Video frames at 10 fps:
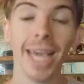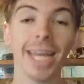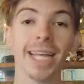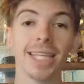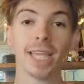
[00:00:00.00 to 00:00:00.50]

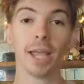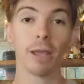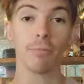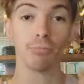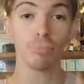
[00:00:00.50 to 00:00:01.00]
It is a
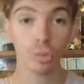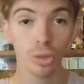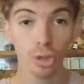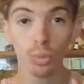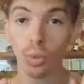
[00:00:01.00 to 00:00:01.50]

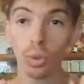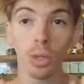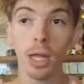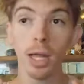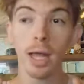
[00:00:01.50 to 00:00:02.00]

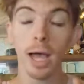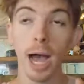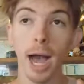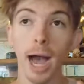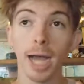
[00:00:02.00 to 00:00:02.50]
mutual
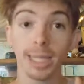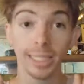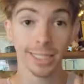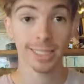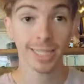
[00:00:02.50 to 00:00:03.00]
uh,
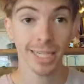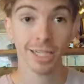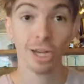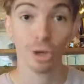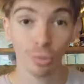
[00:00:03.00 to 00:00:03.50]

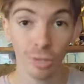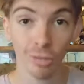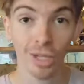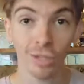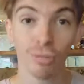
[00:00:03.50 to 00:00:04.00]
consent
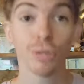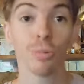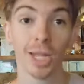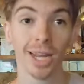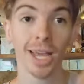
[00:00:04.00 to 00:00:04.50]
agreement
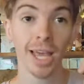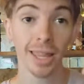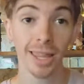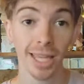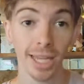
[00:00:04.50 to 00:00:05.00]
between
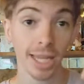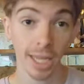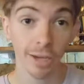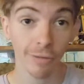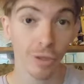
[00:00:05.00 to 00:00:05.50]
the
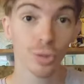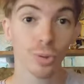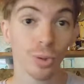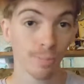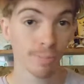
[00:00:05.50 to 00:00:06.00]

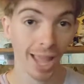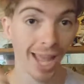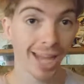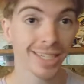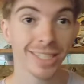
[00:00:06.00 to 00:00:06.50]
individual
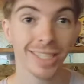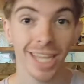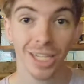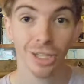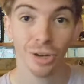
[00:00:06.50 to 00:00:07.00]
and the
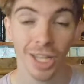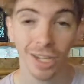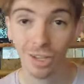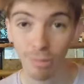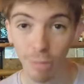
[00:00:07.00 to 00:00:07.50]

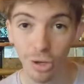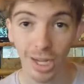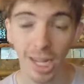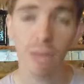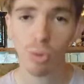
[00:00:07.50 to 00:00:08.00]
Aeternian
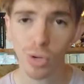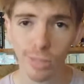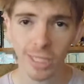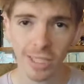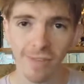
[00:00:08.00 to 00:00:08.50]
community, and more
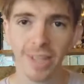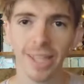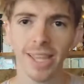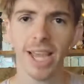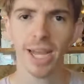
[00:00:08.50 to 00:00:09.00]

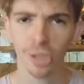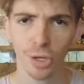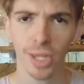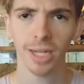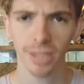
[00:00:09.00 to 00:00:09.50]
specifically, the
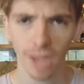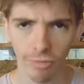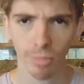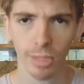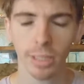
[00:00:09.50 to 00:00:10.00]
Aeternian
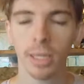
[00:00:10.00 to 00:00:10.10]
government.